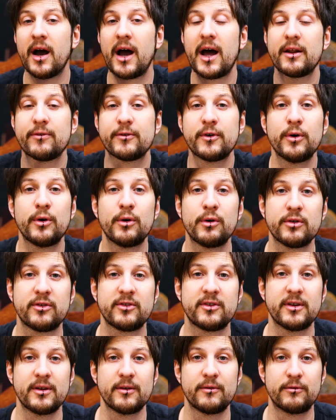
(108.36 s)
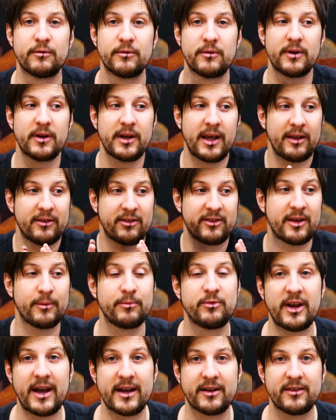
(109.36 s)
And of course, it's
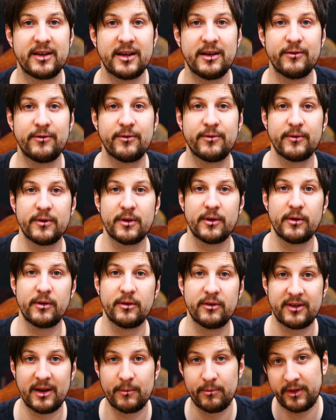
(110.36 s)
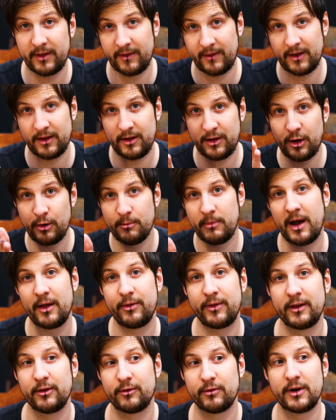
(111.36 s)
subjective. Something that you might
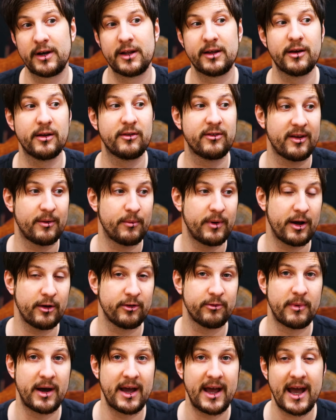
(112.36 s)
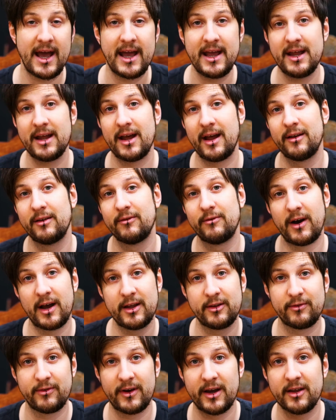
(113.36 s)
think is really good, someone else might hate, and
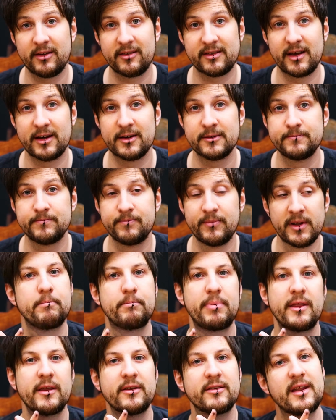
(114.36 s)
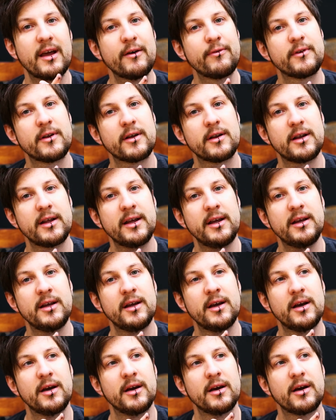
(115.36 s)
vice versa. But there's
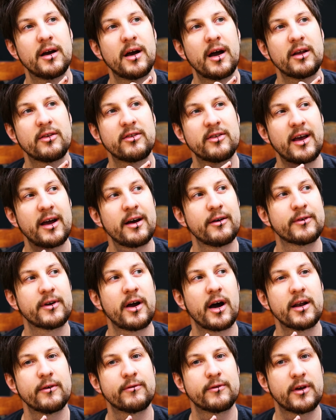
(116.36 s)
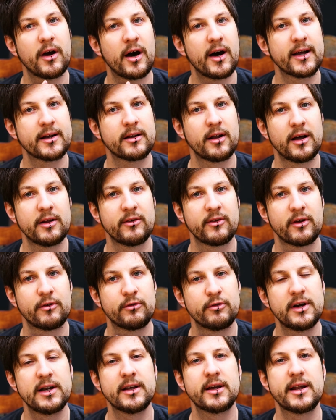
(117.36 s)
definitely a set of kind of guidelines that are
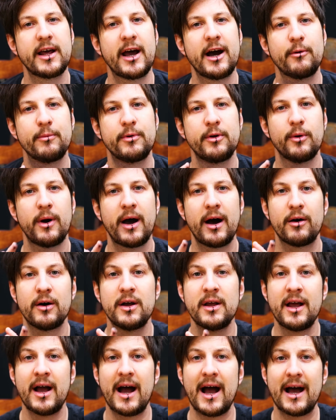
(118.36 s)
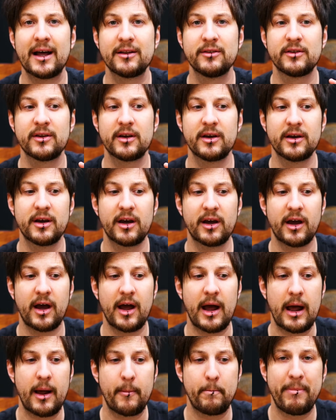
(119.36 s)
really going to help you out, and
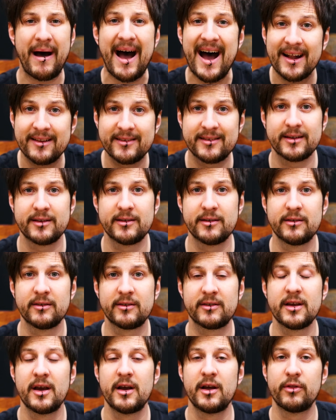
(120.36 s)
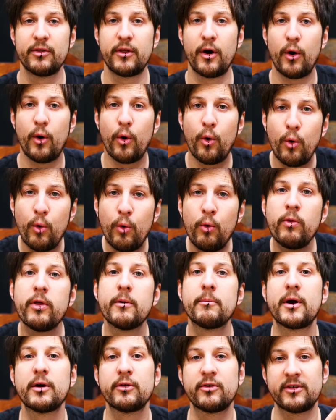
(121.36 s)
patterns that all the
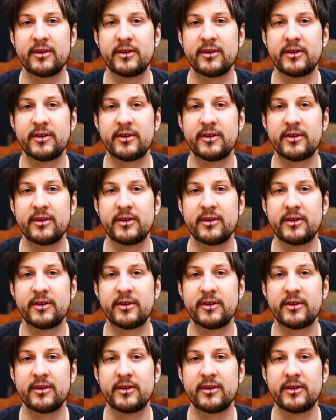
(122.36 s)
most